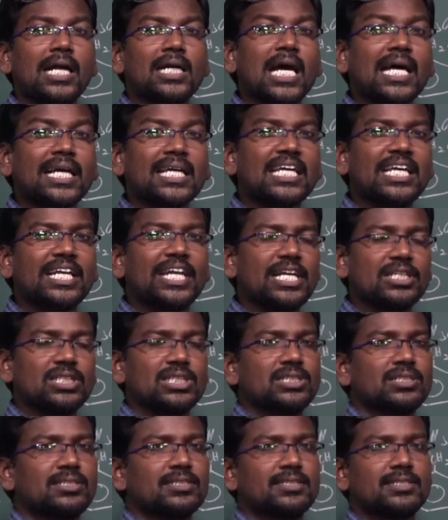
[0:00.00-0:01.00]
attacking
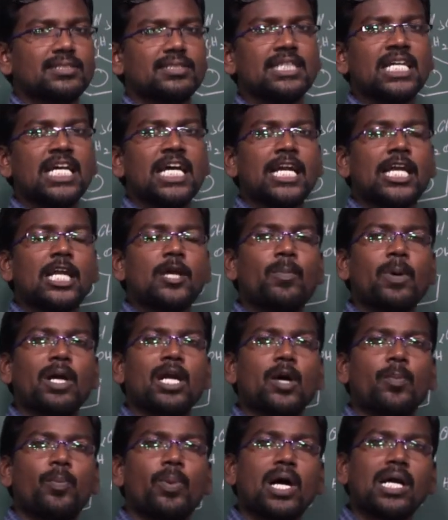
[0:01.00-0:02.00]
reagents,
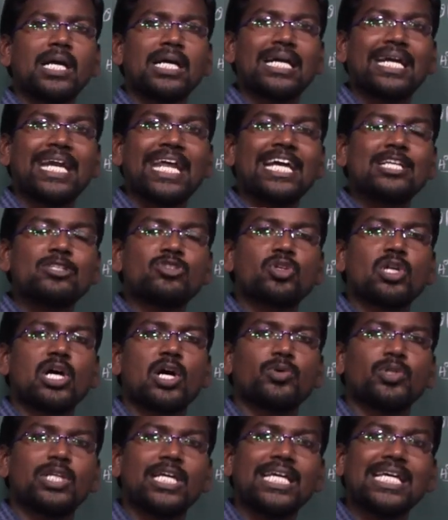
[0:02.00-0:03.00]
depend upon nature
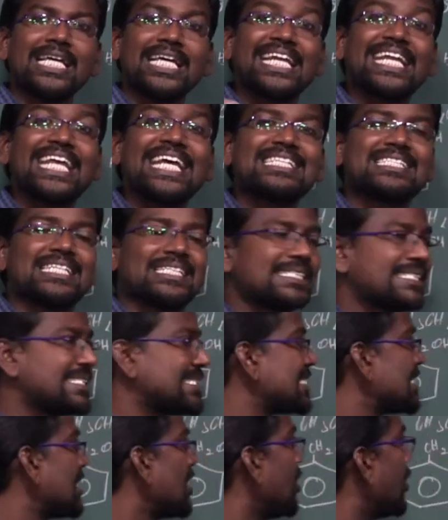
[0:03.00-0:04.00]
of the reagents.